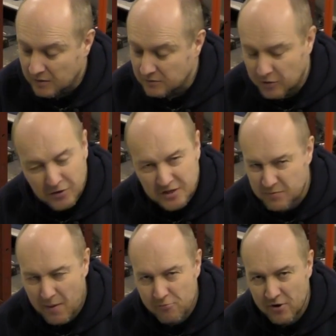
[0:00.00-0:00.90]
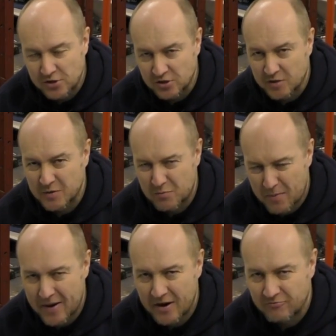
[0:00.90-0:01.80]
Don't think it's the preparation, because we
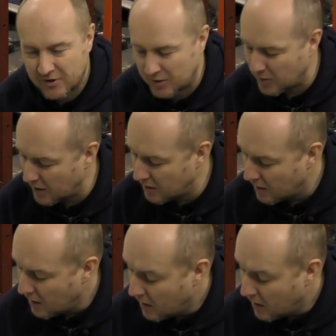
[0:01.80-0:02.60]
prepared really well,